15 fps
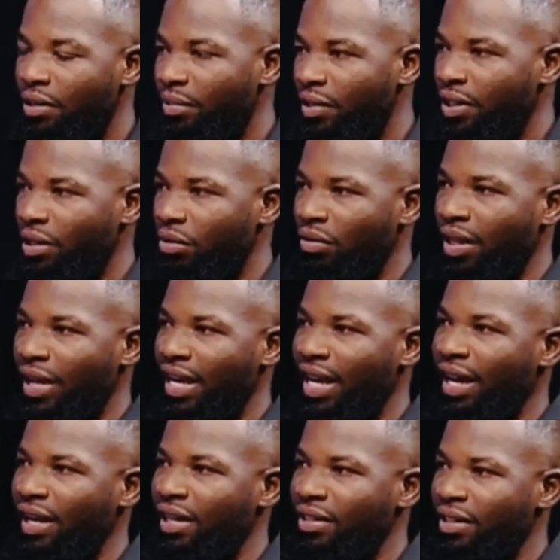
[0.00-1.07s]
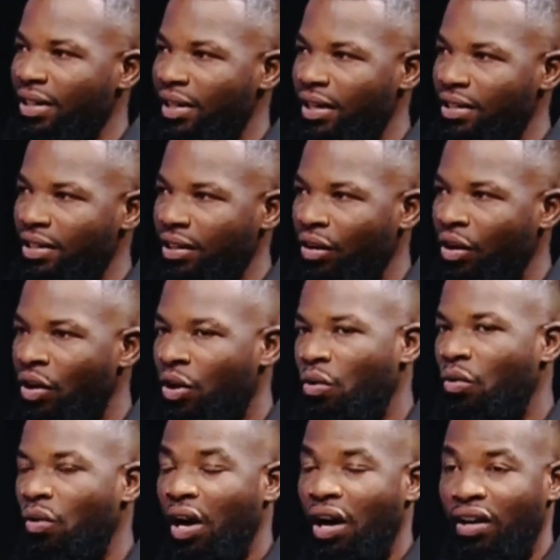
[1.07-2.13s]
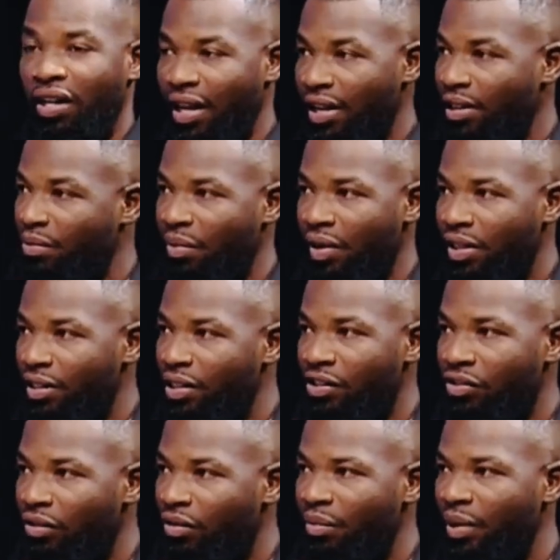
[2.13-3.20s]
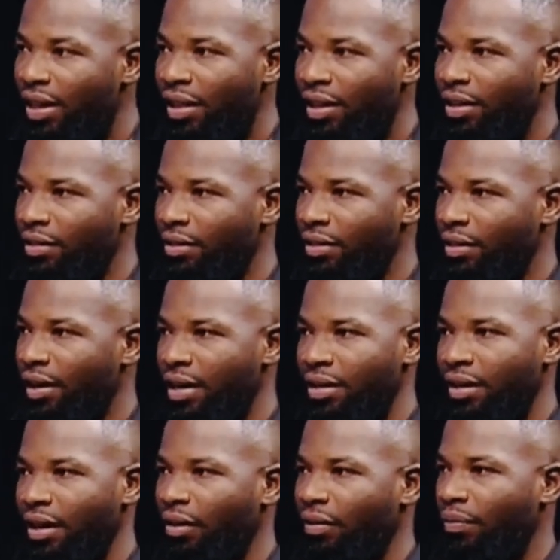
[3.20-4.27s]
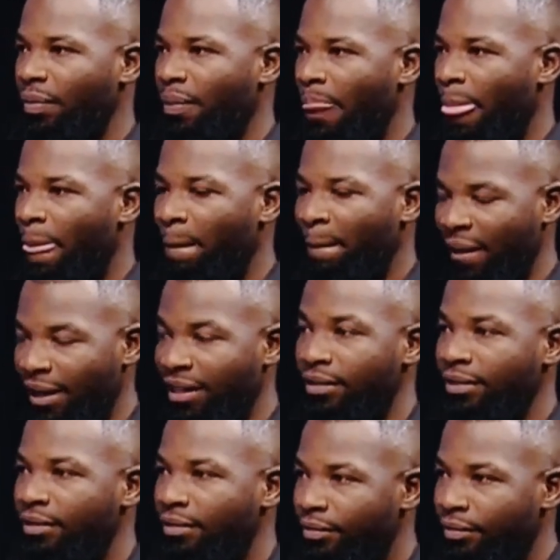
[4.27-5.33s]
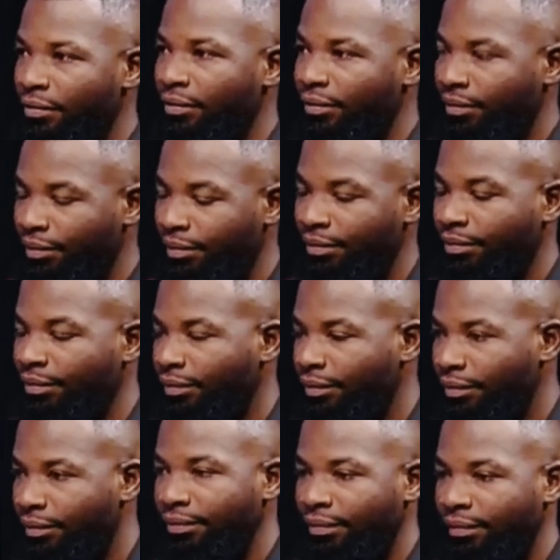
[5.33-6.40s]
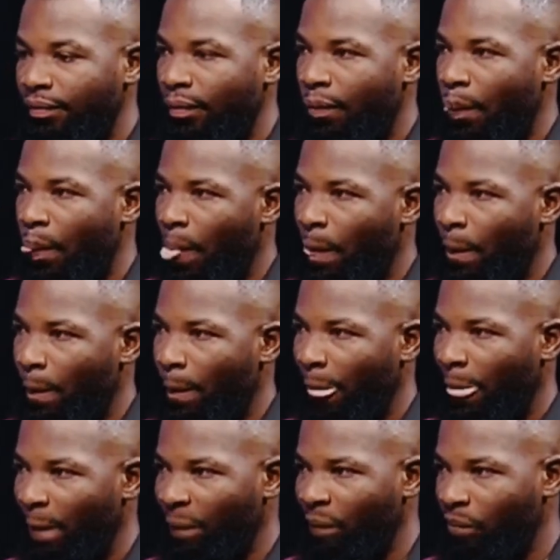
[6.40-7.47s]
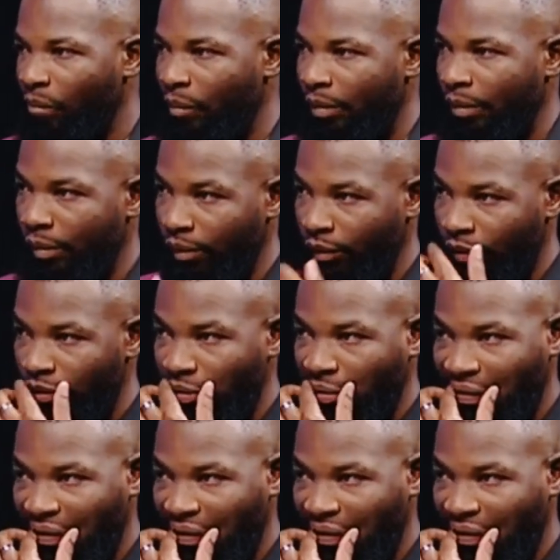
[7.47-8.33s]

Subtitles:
especially to the younger generation who are experiencing so many things right now. Yes. Absolutely. Now, how does this book serve as a